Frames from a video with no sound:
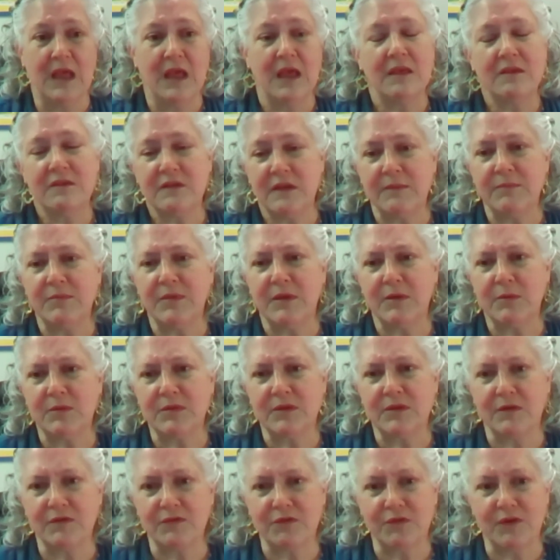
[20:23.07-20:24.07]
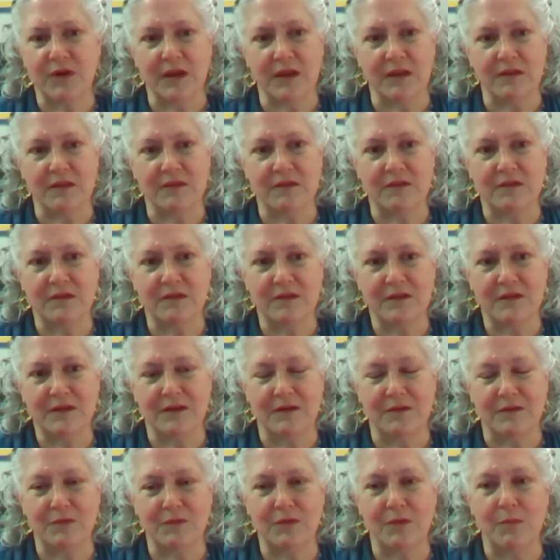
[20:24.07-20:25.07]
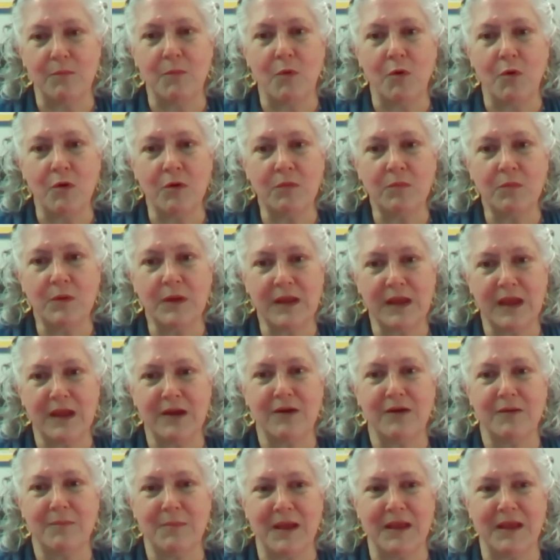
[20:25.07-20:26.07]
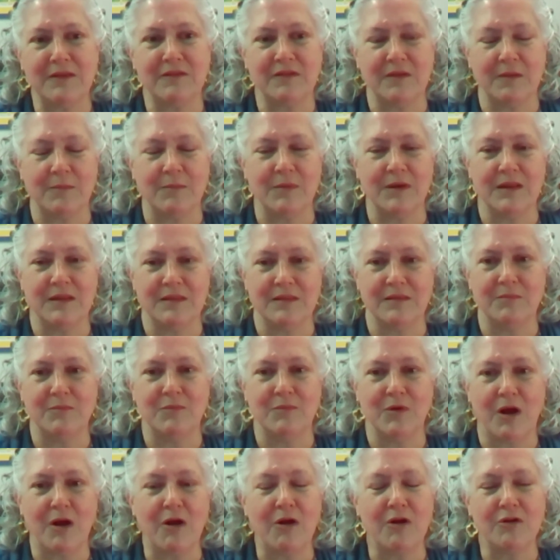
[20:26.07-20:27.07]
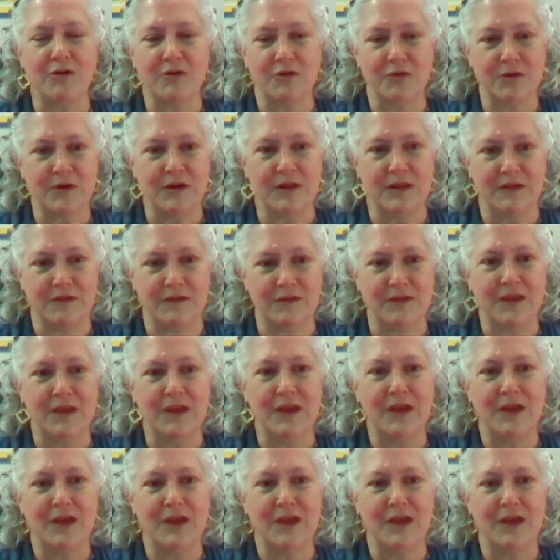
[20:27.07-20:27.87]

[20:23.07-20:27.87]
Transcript: Same thing with our friends. The more we care about somebody, the harder it is